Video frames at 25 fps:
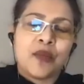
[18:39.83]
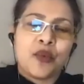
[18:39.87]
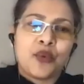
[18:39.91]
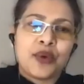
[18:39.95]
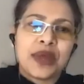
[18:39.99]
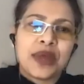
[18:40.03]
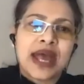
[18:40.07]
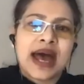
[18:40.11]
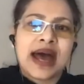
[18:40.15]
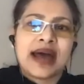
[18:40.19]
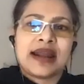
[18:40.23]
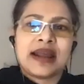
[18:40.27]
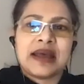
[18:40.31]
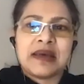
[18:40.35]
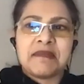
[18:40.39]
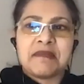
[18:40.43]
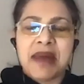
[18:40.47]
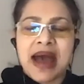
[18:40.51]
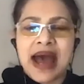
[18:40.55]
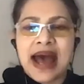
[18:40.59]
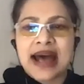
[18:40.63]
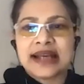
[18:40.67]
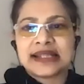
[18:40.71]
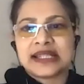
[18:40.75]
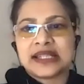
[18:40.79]
we had a
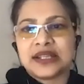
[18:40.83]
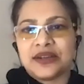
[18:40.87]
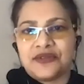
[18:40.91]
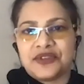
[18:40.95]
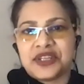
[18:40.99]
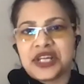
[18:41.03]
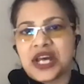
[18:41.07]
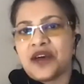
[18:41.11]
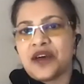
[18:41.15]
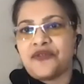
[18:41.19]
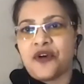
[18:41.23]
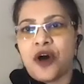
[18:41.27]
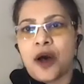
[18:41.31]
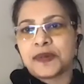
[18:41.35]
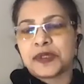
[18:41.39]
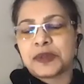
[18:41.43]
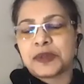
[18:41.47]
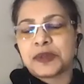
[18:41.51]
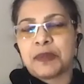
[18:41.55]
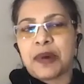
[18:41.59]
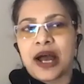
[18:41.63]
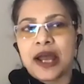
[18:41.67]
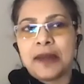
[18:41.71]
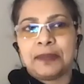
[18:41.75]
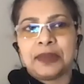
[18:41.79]
massive DevOps
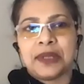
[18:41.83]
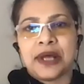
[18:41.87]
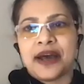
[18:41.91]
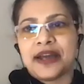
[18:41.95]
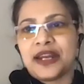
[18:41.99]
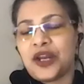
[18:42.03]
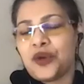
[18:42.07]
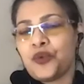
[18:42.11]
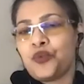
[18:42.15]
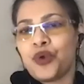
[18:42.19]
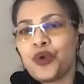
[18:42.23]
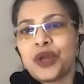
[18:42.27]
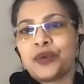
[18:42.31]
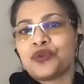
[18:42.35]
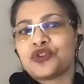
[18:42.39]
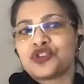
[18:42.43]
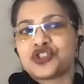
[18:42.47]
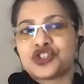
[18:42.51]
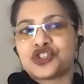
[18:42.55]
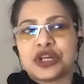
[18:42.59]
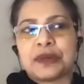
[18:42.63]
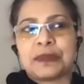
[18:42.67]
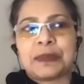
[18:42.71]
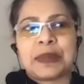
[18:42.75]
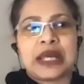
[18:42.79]
pipeline and we were
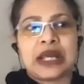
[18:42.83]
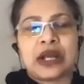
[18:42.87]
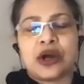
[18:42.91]
shipping